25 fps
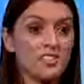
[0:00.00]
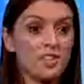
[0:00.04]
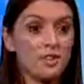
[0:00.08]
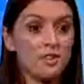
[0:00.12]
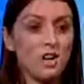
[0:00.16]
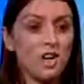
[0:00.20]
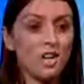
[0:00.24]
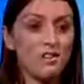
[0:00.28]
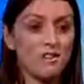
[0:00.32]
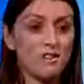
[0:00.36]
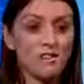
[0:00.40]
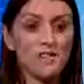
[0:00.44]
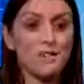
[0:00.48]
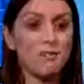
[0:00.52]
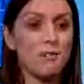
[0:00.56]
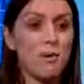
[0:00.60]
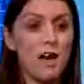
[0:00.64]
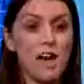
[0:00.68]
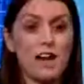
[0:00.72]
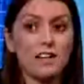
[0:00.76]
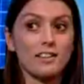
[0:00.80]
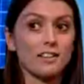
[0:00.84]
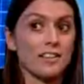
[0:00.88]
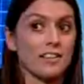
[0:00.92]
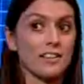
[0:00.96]
you kind of
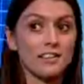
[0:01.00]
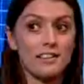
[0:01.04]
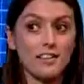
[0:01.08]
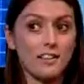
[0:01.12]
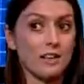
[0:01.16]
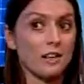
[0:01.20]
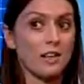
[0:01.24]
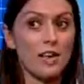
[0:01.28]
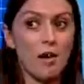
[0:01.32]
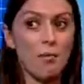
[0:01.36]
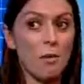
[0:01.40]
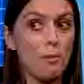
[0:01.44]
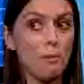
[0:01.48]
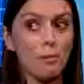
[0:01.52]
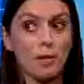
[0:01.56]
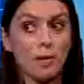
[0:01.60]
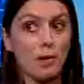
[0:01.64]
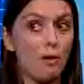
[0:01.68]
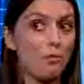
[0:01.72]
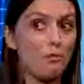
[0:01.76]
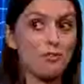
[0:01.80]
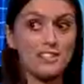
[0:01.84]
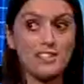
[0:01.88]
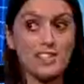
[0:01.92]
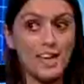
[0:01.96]
expect that it's going to come up in
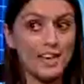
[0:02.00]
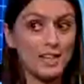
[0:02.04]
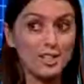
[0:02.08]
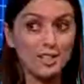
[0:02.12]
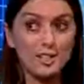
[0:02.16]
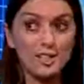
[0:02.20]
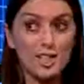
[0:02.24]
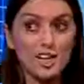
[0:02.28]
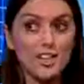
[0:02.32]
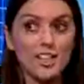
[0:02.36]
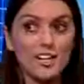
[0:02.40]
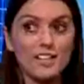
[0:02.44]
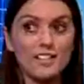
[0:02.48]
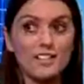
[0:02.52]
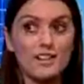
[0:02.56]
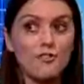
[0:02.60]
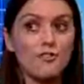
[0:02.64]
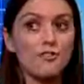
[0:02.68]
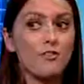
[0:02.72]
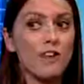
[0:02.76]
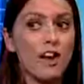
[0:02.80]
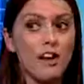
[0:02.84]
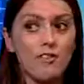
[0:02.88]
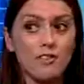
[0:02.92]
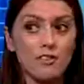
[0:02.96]
conversation.
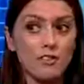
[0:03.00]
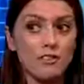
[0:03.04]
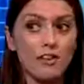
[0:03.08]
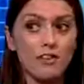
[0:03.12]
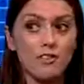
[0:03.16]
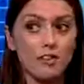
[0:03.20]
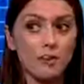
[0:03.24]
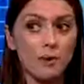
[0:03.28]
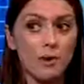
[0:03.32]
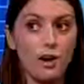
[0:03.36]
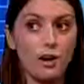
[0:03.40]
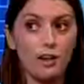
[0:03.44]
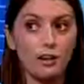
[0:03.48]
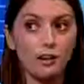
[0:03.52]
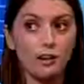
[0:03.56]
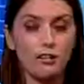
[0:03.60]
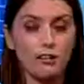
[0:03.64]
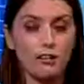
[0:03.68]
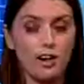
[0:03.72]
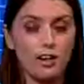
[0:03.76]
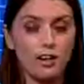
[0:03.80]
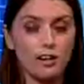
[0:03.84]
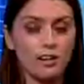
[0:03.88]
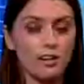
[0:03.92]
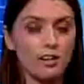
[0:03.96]
It's very well
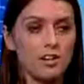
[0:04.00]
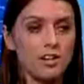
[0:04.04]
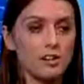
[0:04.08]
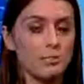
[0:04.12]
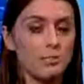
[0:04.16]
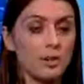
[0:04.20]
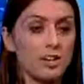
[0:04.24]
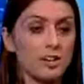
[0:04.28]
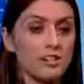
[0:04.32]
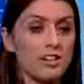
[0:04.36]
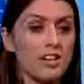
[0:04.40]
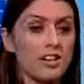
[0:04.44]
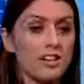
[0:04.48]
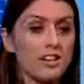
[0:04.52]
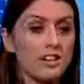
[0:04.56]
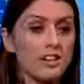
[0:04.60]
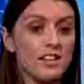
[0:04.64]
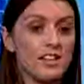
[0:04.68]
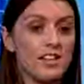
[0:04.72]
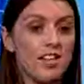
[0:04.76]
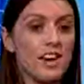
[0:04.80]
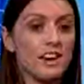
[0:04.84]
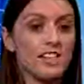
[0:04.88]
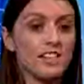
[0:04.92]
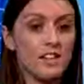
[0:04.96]
recognised, because
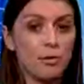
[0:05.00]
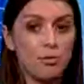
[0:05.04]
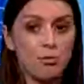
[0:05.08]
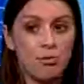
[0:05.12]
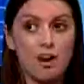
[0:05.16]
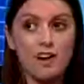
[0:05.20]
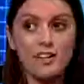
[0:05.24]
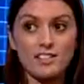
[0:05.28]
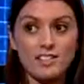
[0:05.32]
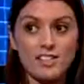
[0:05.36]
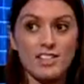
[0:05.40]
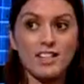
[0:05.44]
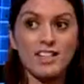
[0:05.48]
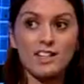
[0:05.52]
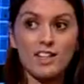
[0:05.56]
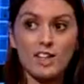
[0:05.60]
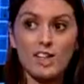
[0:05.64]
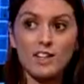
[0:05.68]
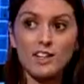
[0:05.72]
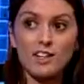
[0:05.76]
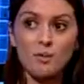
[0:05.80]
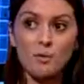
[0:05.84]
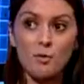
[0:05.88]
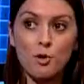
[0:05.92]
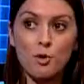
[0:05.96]
they're actually practically
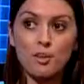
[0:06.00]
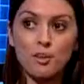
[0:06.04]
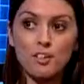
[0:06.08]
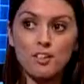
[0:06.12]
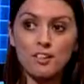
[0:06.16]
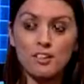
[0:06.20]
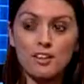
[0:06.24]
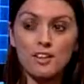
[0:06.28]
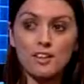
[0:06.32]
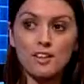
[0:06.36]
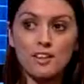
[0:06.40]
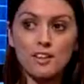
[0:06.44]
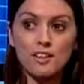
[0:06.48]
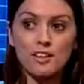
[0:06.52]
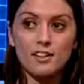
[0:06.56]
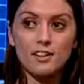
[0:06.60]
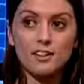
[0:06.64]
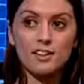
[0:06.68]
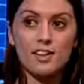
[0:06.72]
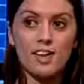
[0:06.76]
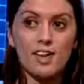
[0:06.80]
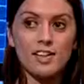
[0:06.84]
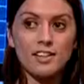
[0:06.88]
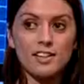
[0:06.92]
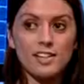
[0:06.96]
learning what
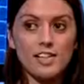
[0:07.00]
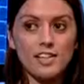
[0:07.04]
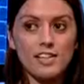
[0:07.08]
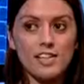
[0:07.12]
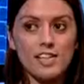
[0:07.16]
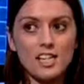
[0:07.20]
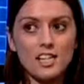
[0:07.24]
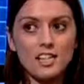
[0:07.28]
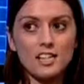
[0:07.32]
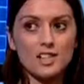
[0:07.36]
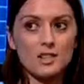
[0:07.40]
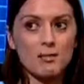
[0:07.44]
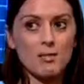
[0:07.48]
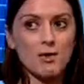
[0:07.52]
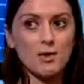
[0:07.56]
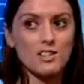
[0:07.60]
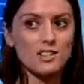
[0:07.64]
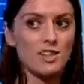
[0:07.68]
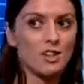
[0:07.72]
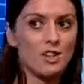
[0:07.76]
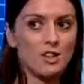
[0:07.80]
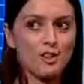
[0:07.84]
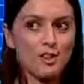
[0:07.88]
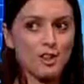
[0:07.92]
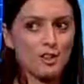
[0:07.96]
the AAT are teaching,
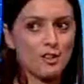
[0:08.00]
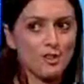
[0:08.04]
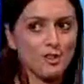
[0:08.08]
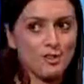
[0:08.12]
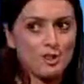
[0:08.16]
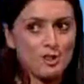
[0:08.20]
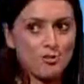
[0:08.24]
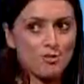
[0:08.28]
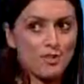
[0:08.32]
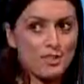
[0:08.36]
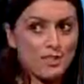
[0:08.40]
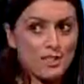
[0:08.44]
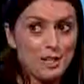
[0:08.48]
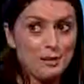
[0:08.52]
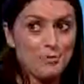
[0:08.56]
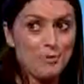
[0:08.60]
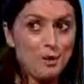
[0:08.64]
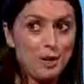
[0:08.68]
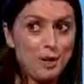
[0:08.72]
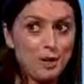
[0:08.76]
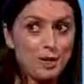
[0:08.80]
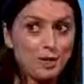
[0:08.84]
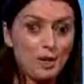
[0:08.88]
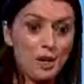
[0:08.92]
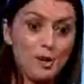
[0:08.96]
whereas I know that you're not just reading a
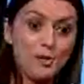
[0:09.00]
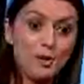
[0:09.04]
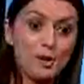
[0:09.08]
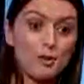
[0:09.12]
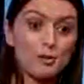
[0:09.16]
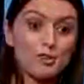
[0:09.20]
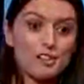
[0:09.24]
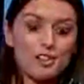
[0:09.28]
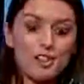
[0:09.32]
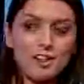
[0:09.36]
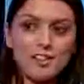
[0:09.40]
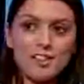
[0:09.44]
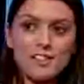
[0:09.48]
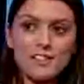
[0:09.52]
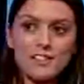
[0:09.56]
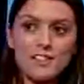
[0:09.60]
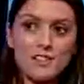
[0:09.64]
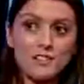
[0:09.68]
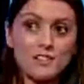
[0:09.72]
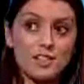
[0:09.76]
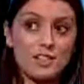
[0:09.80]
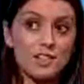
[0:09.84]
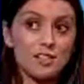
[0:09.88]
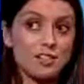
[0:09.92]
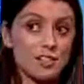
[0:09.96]
book and going, oh, you know, that
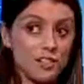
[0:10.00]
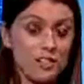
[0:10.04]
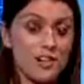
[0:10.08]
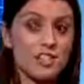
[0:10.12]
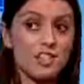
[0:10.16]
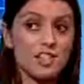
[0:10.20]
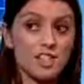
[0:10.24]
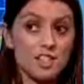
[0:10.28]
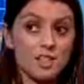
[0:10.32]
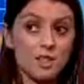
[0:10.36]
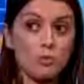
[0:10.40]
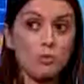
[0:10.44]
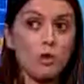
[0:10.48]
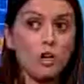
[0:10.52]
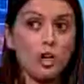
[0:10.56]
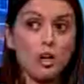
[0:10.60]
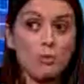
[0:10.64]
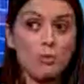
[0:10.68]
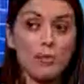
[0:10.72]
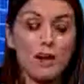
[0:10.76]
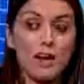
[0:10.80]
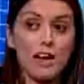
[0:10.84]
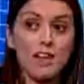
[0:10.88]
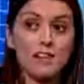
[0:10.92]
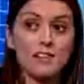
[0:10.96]
sounds interesting. They're actually in the
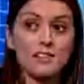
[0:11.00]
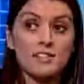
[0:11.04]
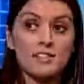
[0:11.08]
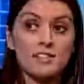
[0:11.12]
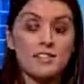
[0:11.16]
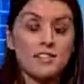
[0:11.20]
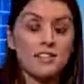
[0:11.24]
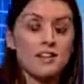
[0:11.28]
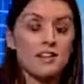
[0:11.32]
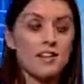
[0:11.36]
workplace.